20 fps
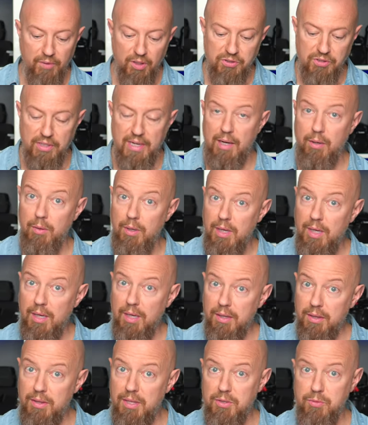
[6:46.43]
So now
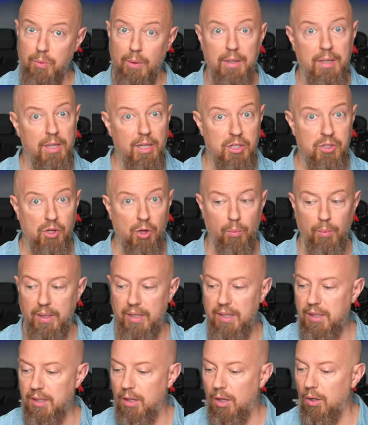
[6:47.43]
this one is all
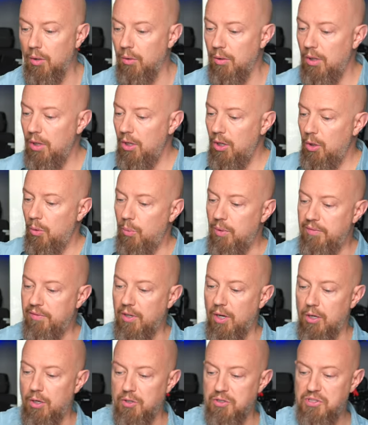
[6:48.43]
ready to go. We've
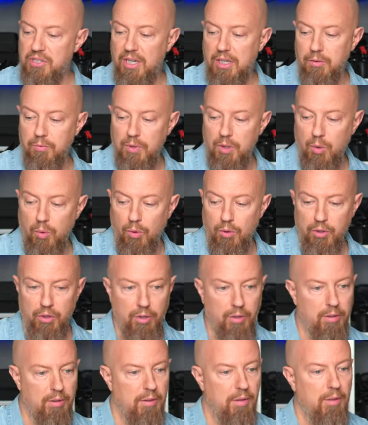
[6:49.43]
got our second
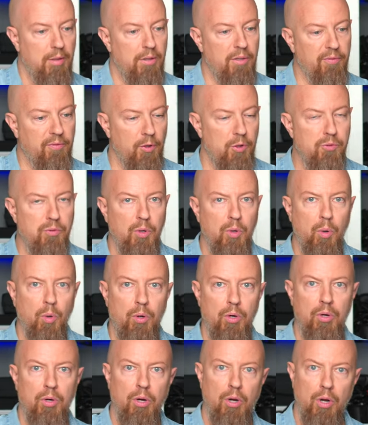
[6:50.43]
recorder, the first
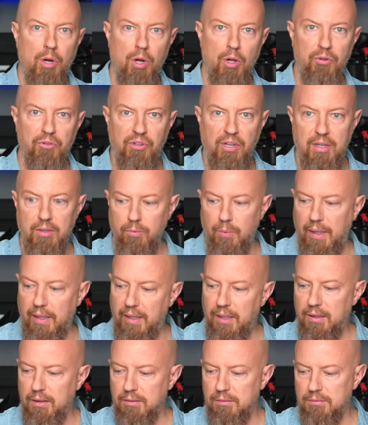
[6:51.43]
recorder, all set and
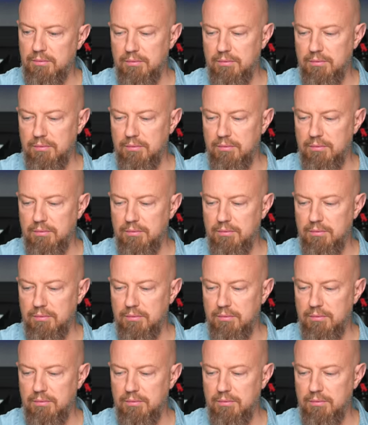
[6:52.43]
ready.